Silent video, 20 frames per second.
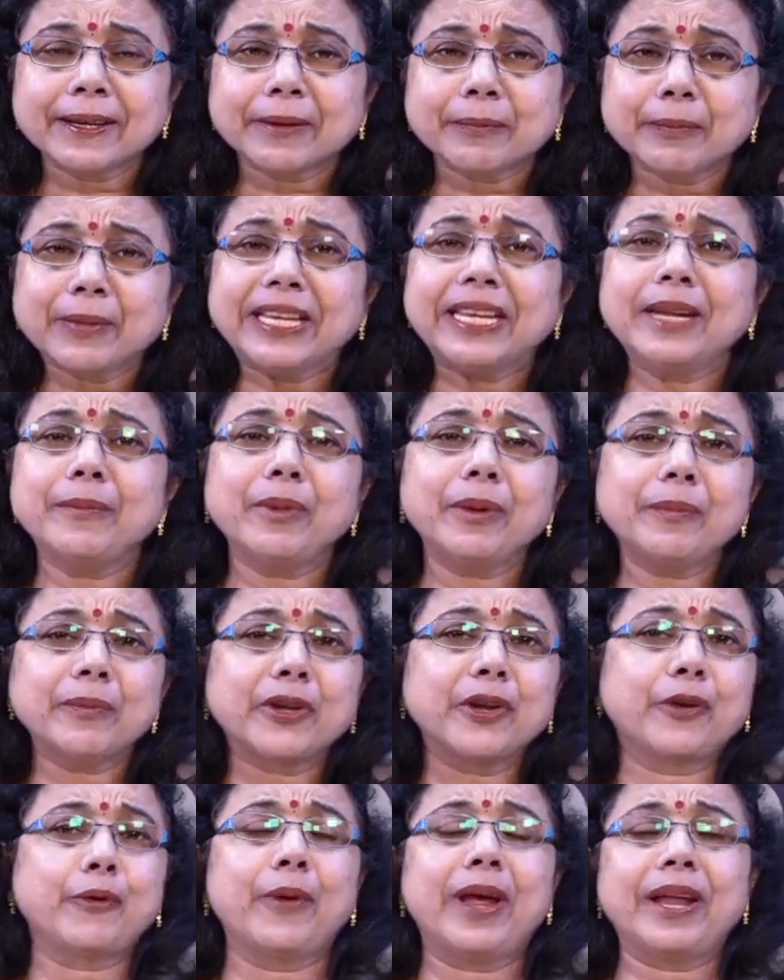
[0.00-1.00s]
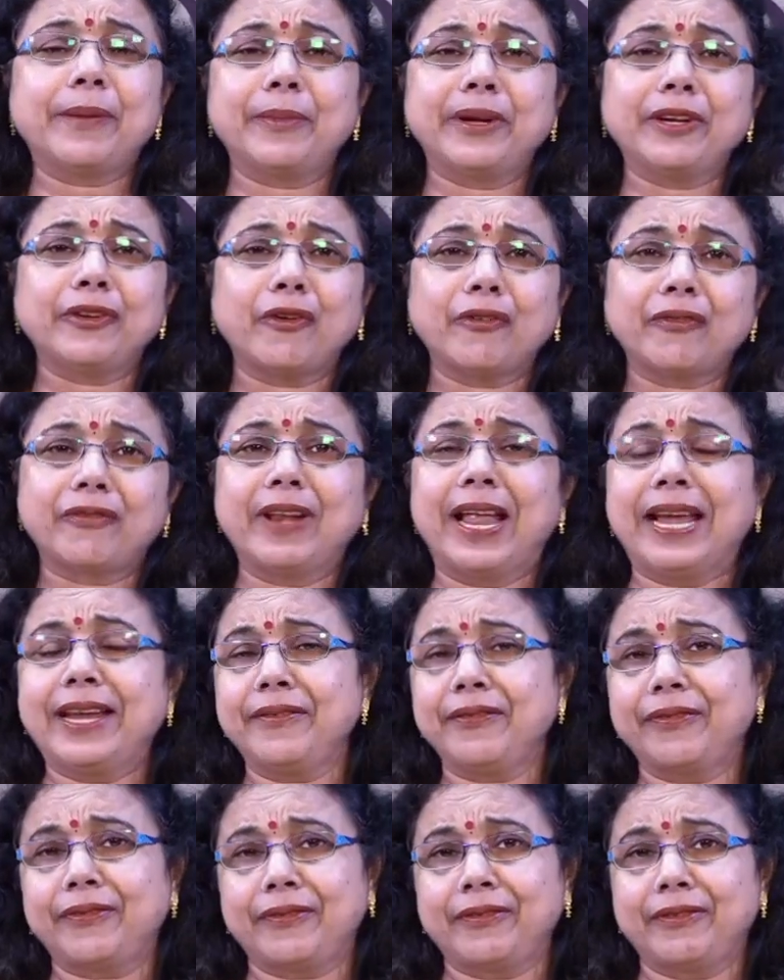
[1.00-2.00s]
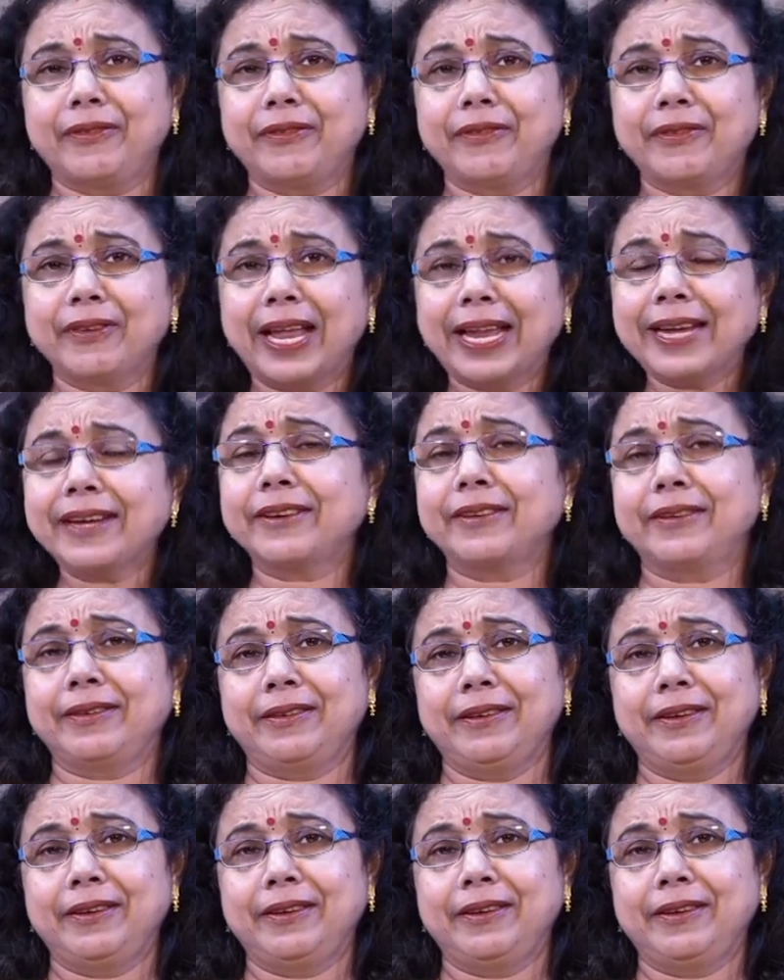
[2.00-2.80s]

minimum requirement of life like